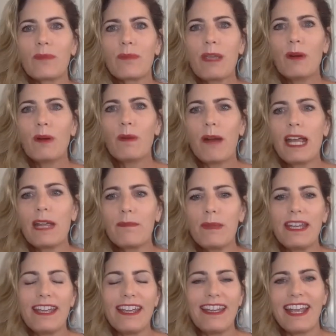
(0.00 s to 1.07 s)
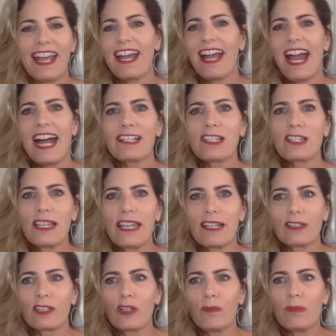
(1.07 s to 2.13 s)
people might be asking
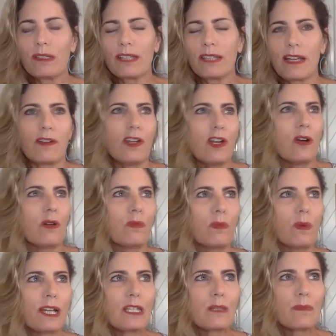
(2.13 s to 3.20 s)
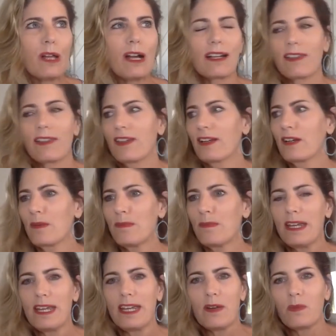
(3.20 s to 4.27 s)
a little bit like, what is block
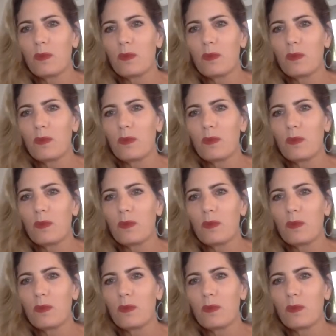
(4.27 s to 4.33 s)
therapy?